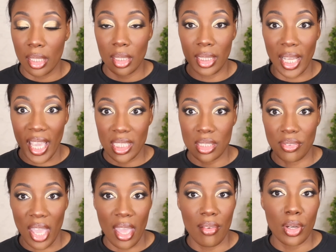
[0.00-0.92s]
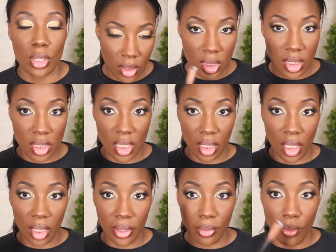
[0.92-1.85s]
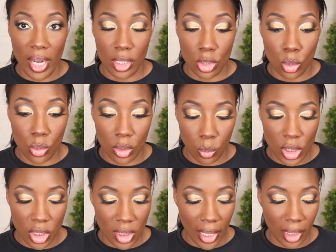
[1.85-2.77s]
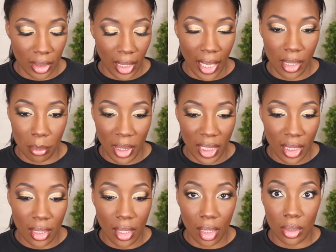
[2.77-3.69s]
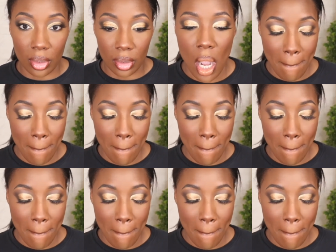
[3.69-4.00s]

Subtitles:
It lasts forever. This is in the color Gratitude, which is like a light pinky color.